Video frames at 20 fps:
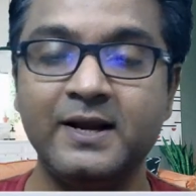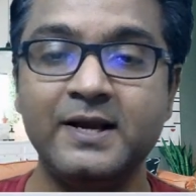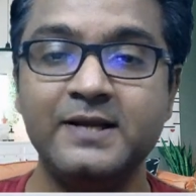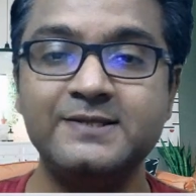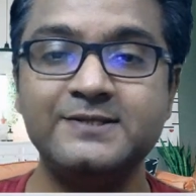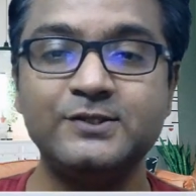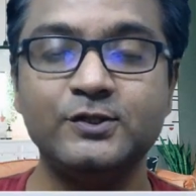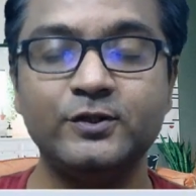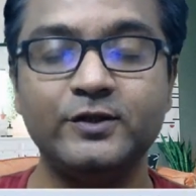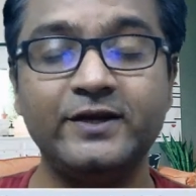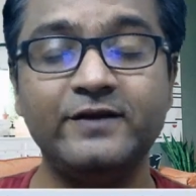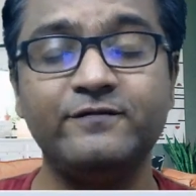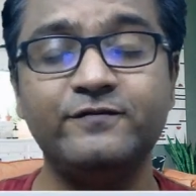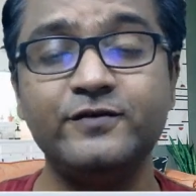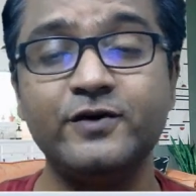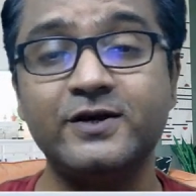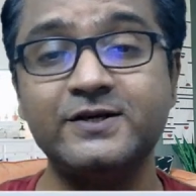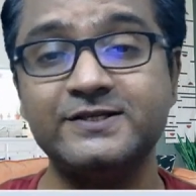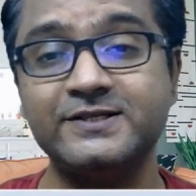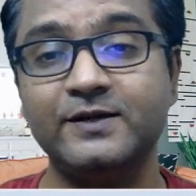So if
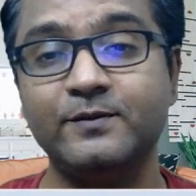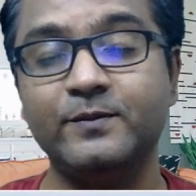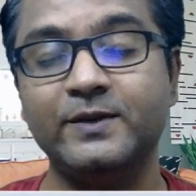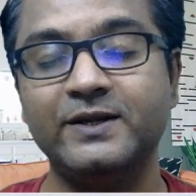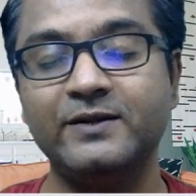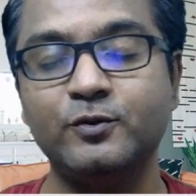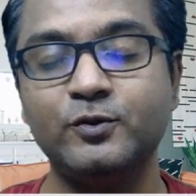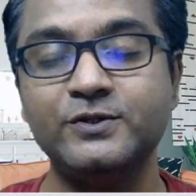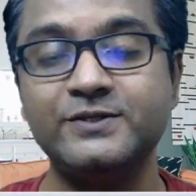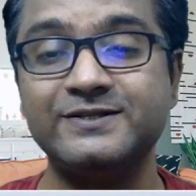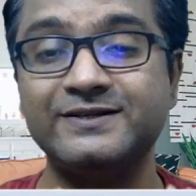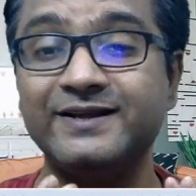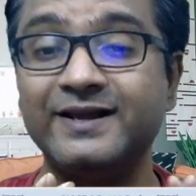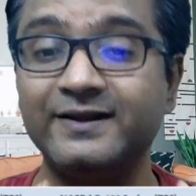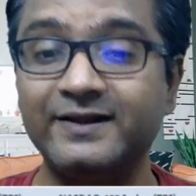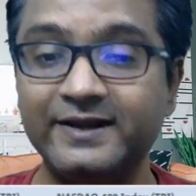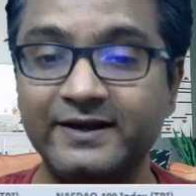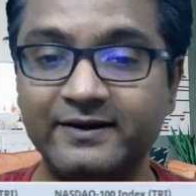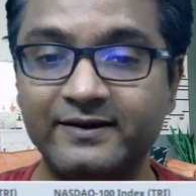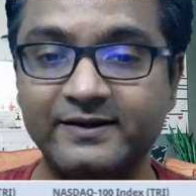you are someone who is
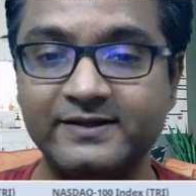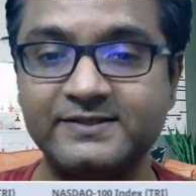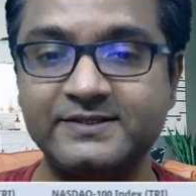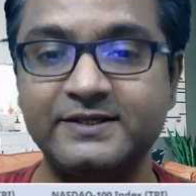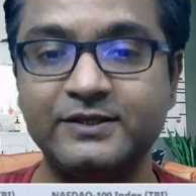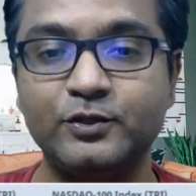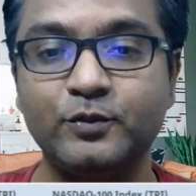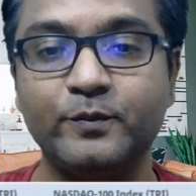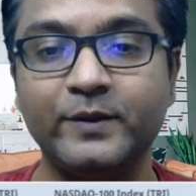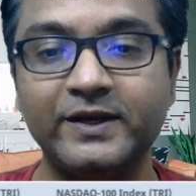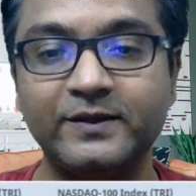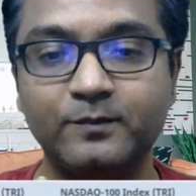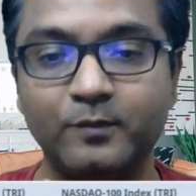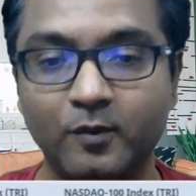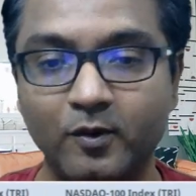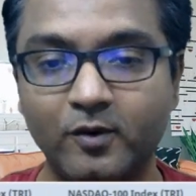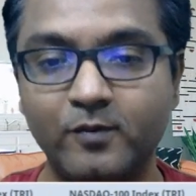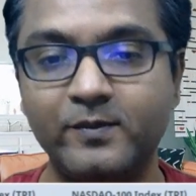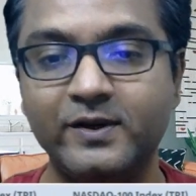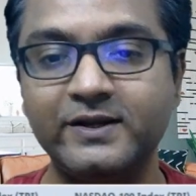really interested to make
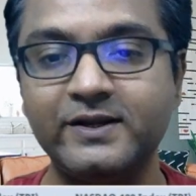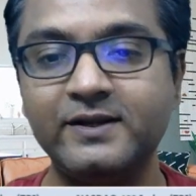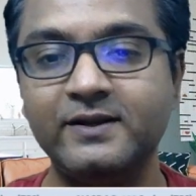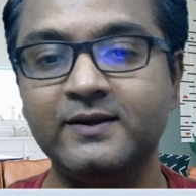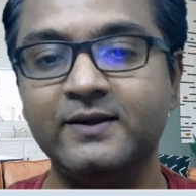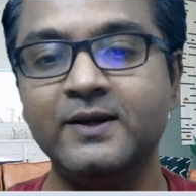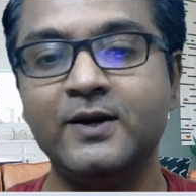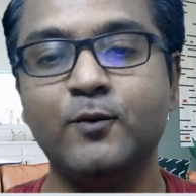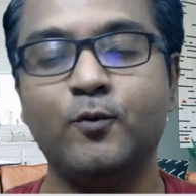more money,